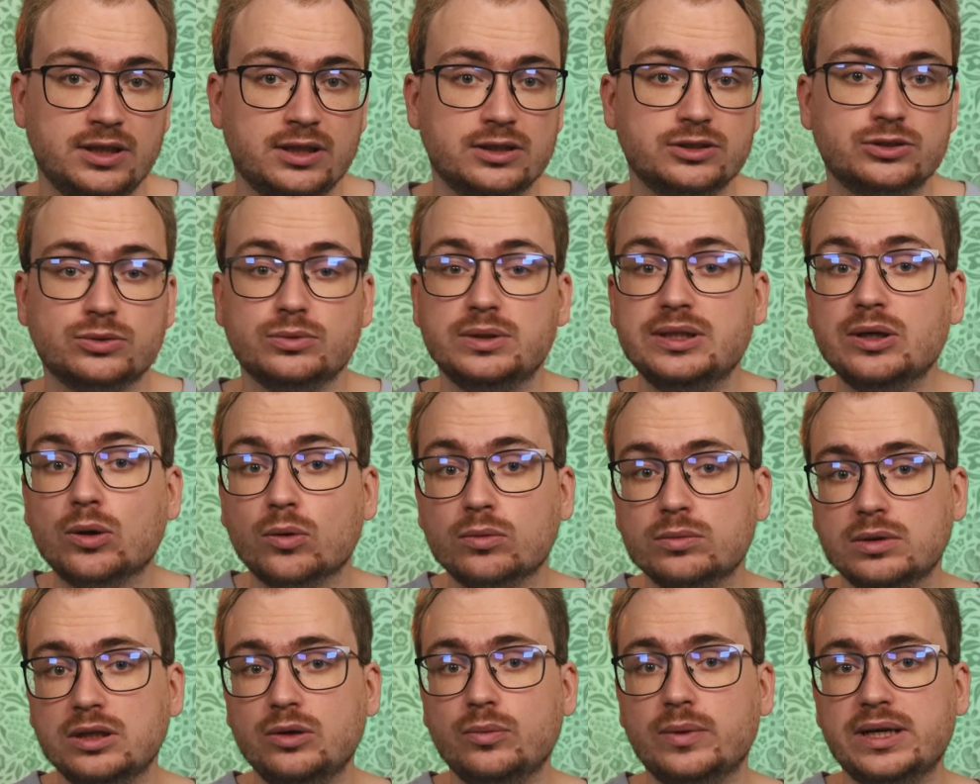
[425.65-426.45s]
So the
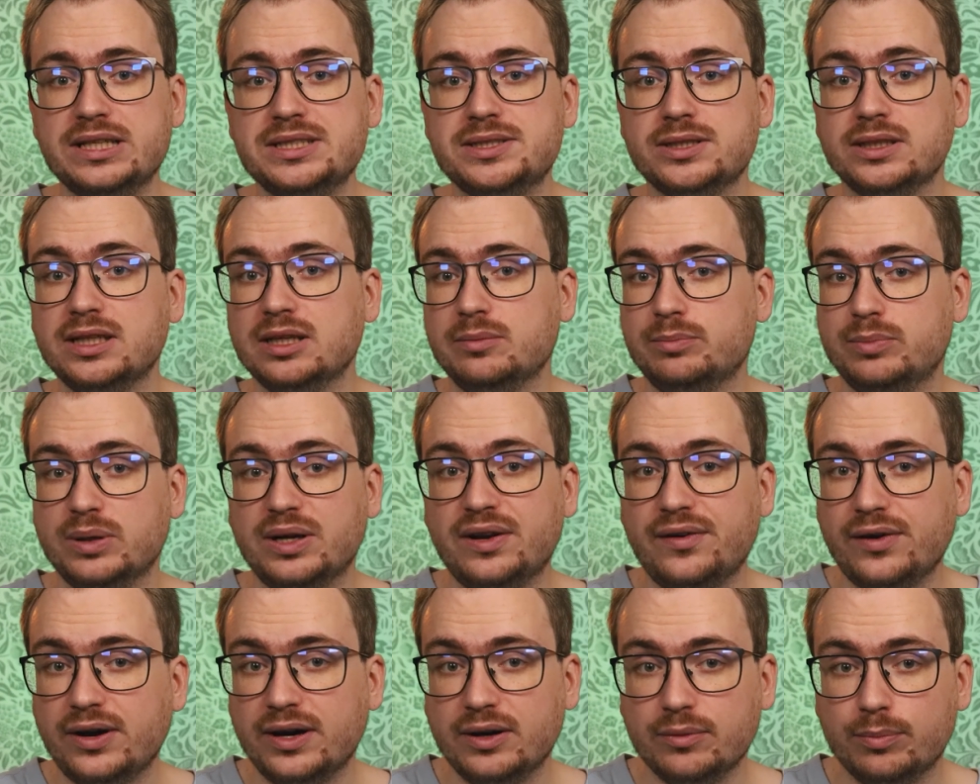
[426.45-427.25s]
only way to get
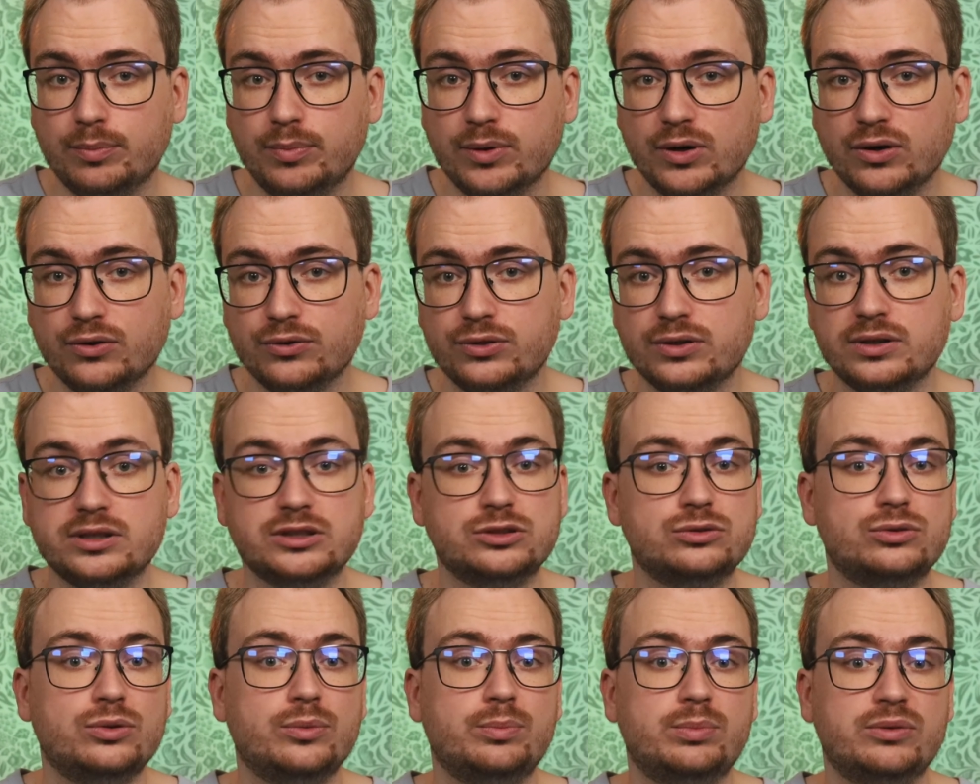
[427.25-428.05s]
better at both
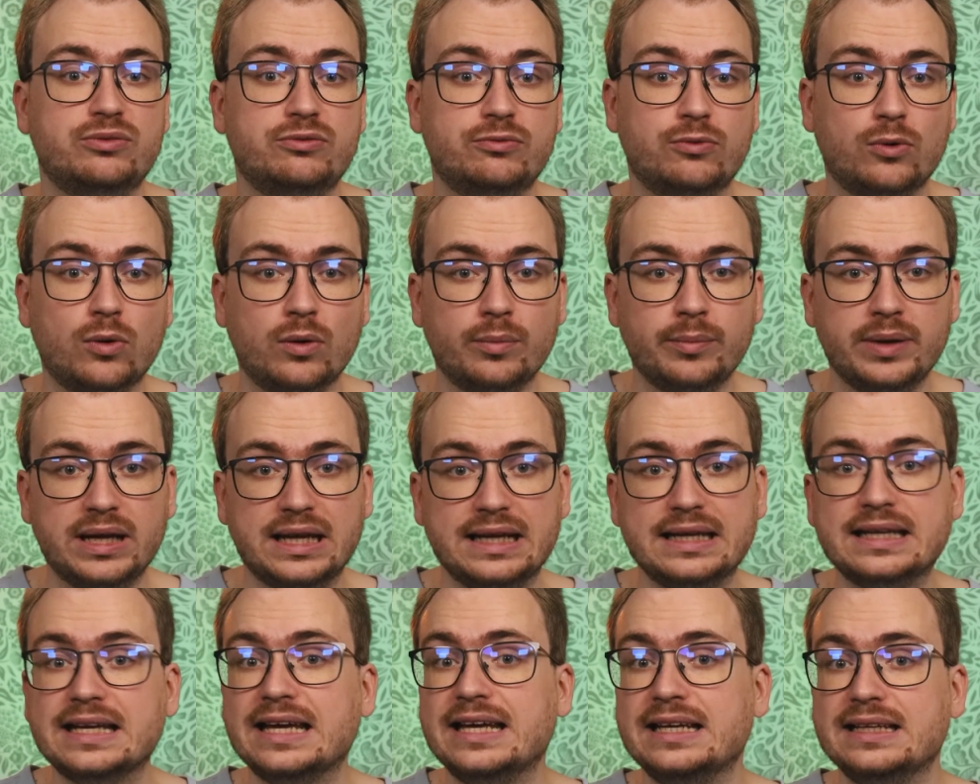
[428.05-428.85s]
is through
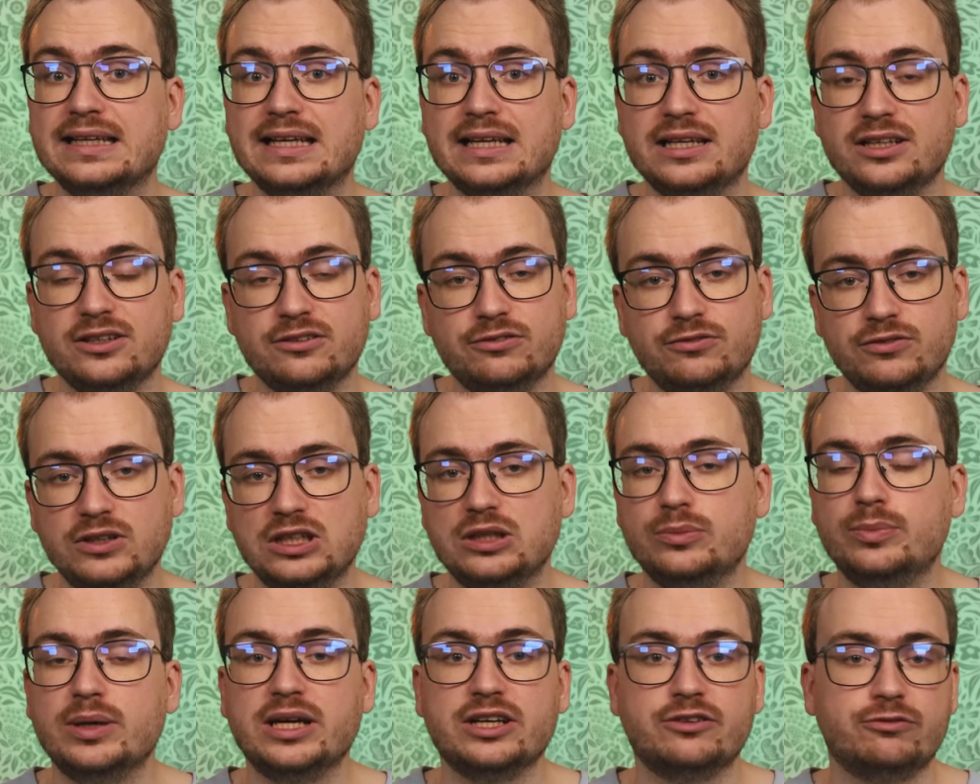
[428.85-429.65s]
performing and getting
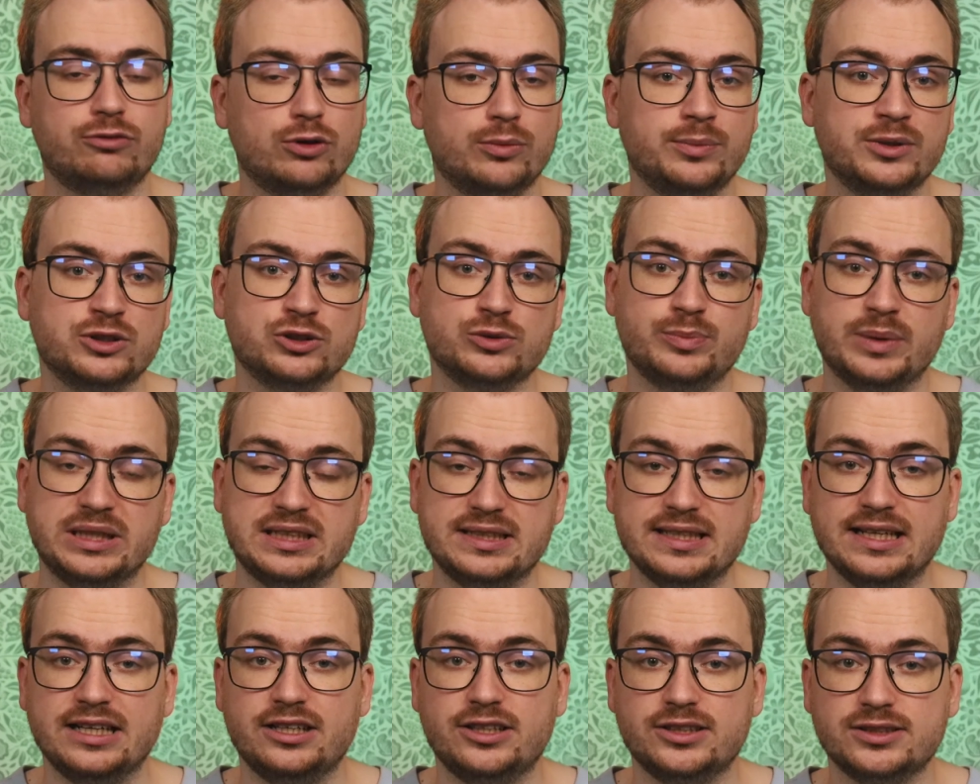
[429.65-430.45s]
feedback from your
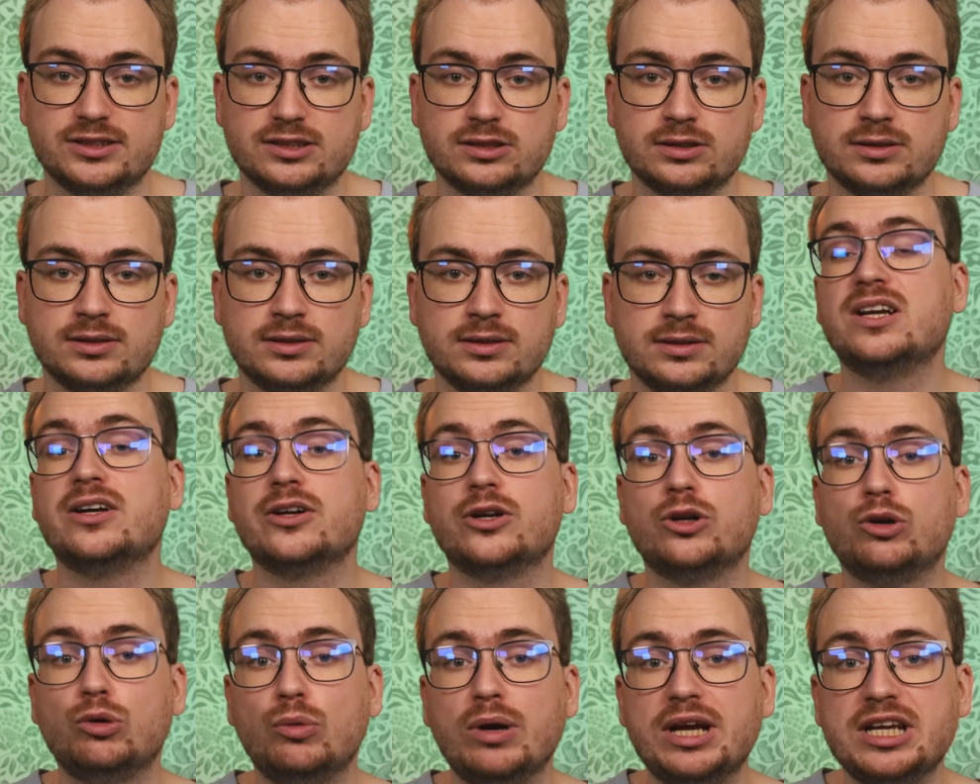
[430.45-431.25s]
spectators. There are
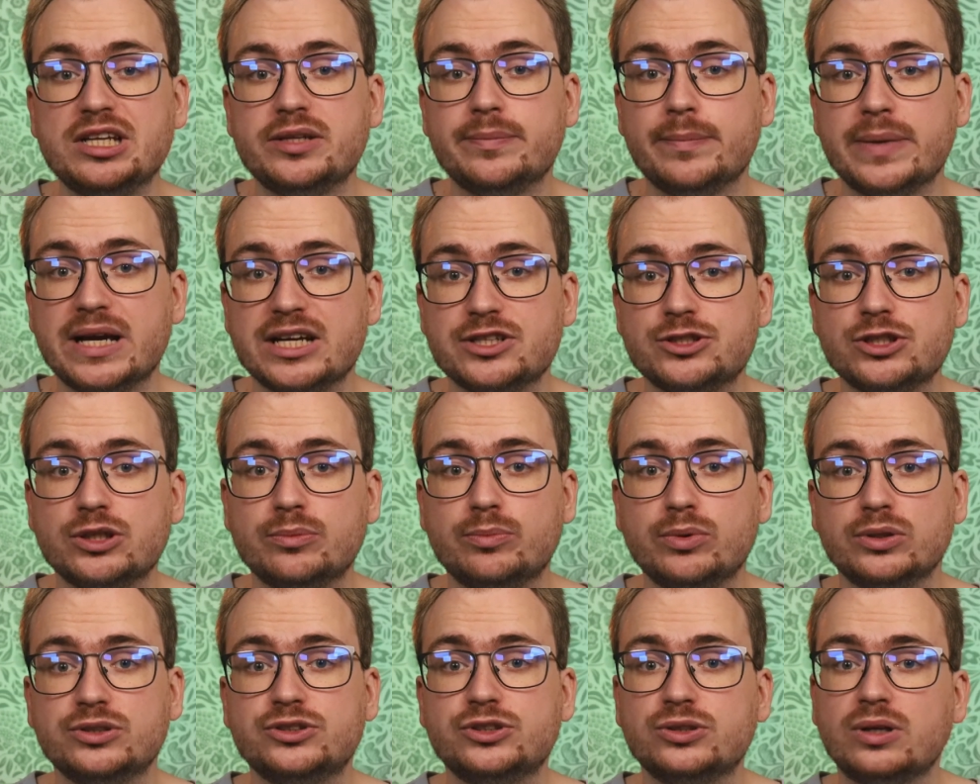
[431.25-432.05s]
great magic
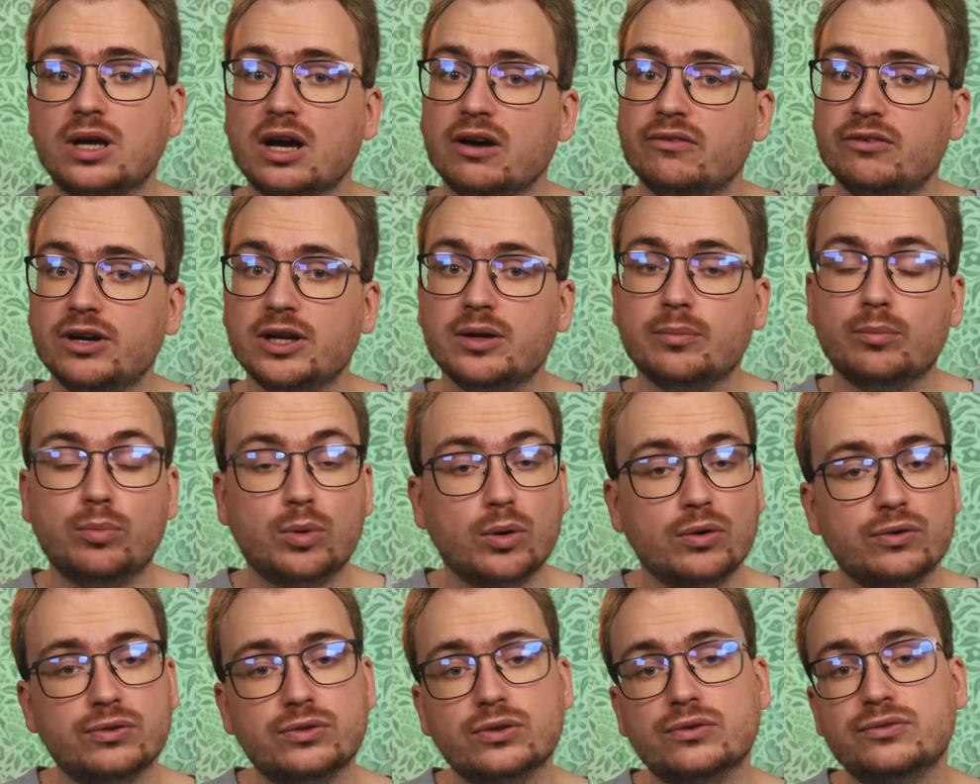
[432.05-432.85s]
books covering
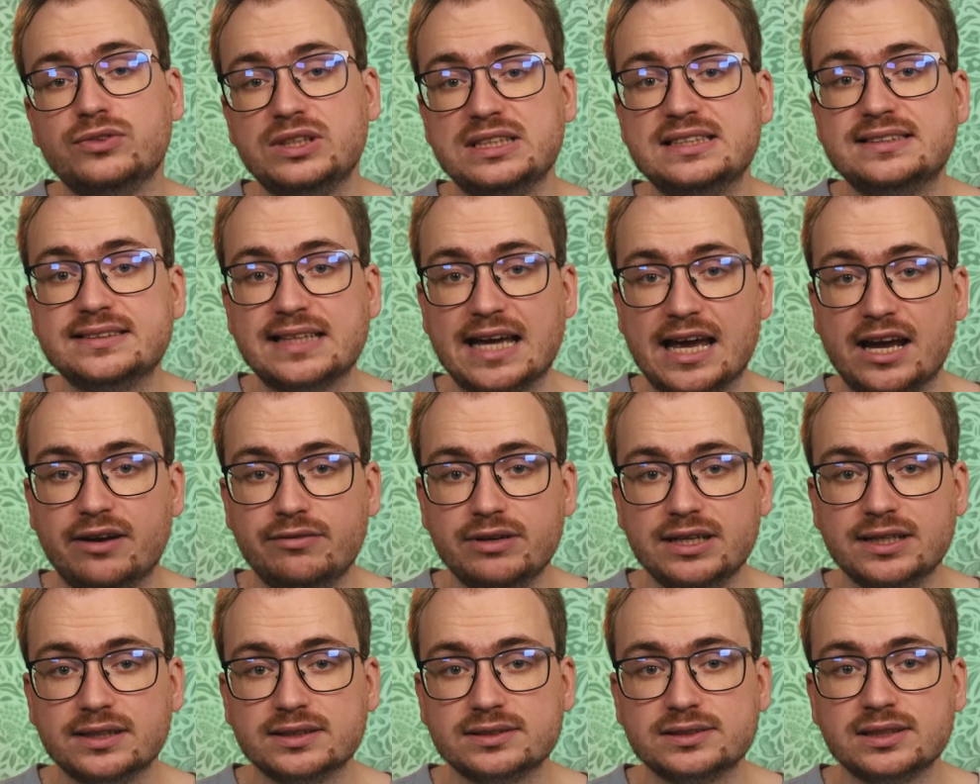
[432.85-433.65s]
both of these
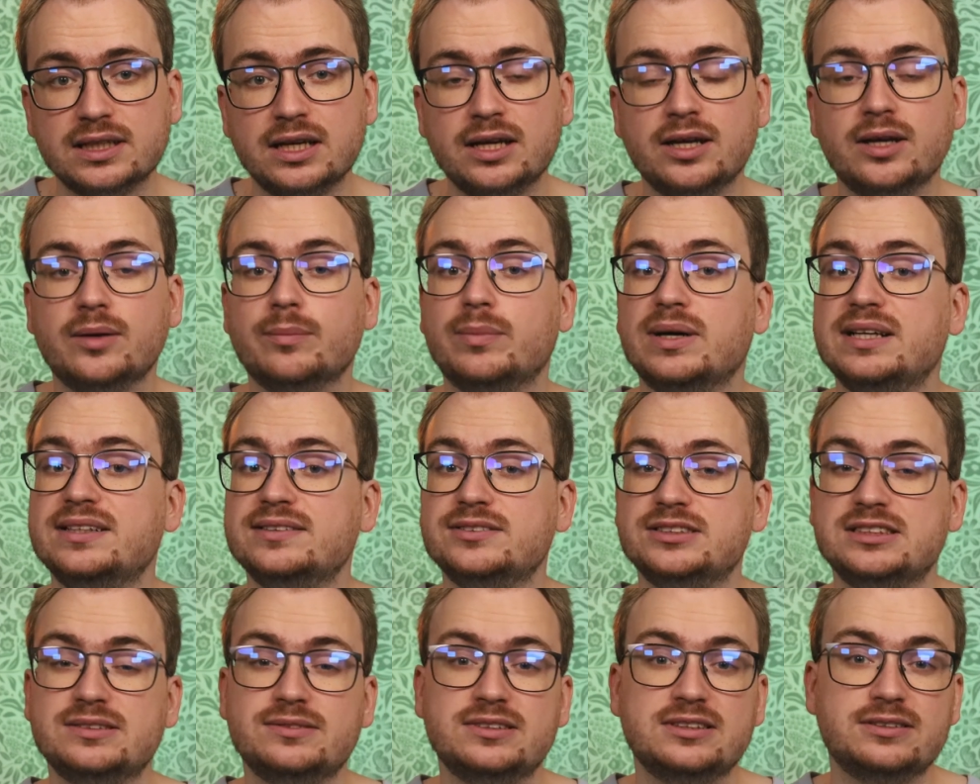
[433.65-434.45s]
areas, but
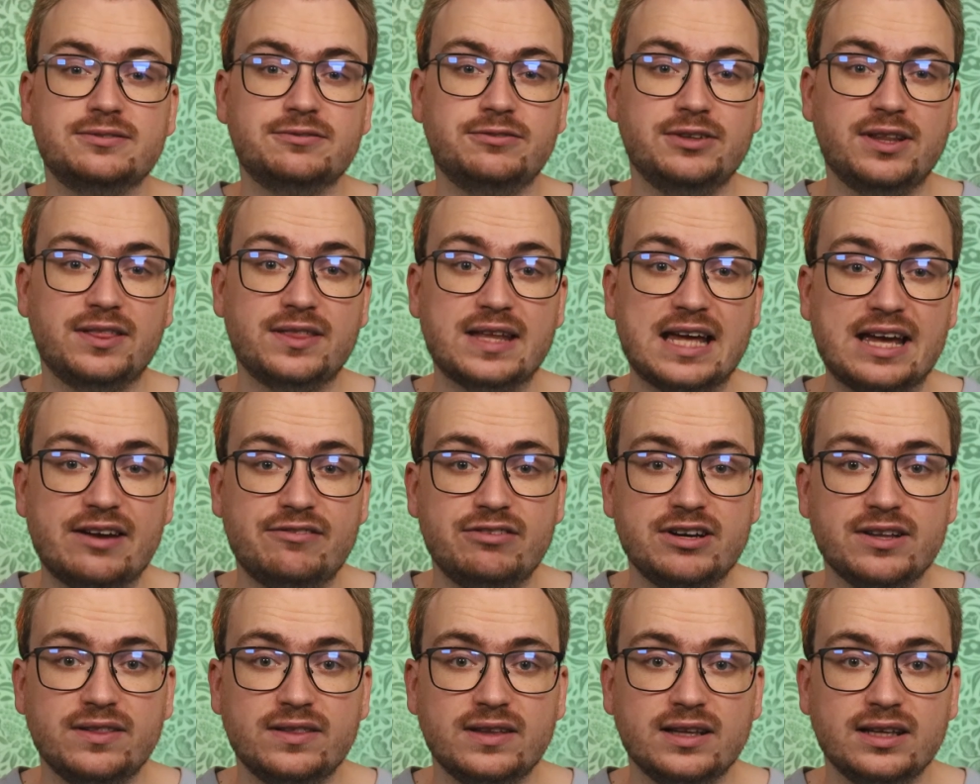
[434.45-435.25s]
as with
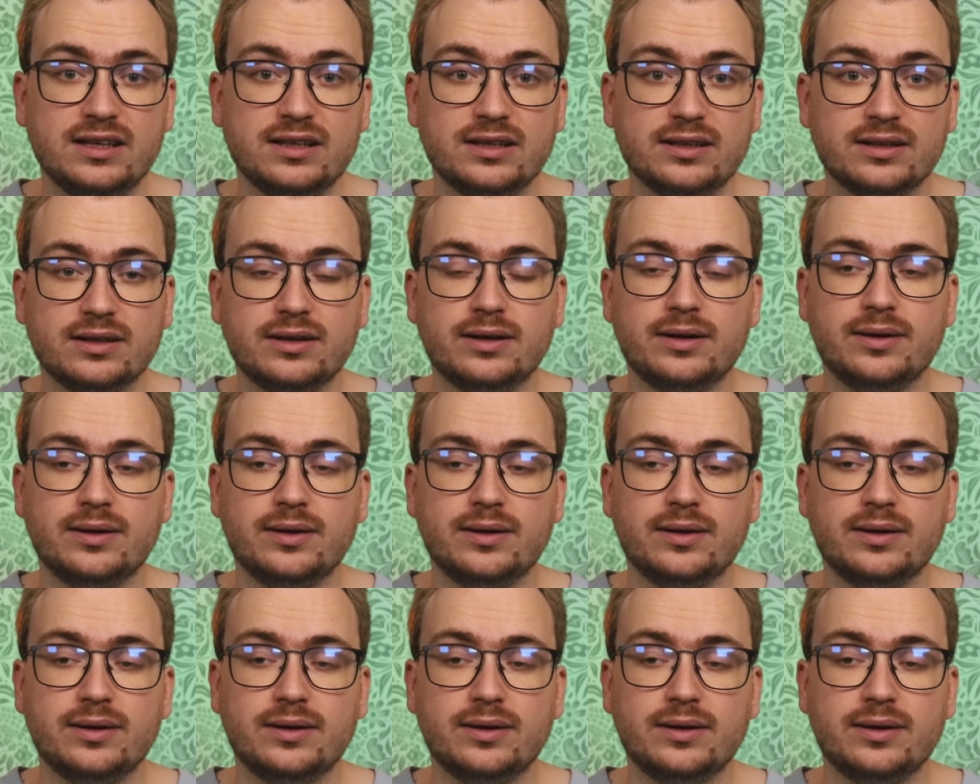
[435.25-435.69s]
everything,